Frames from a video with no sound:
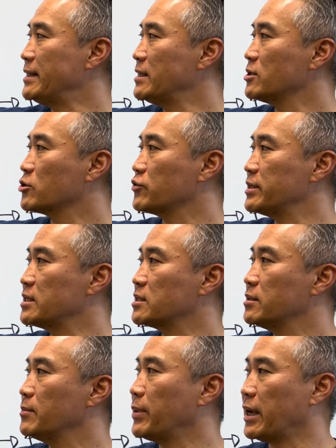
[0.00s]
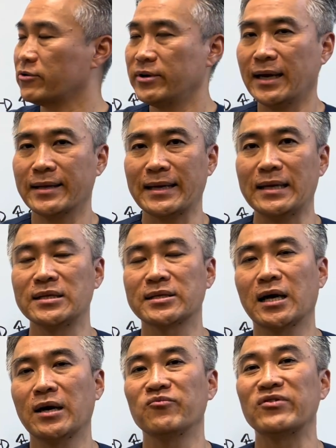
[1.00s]
increase pancreatic
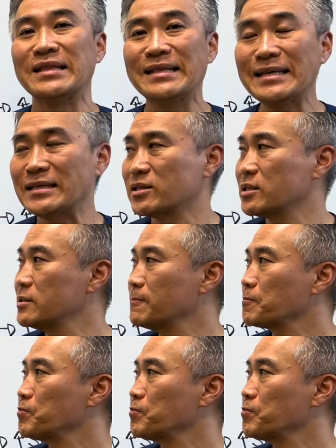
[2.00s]
enzyme release.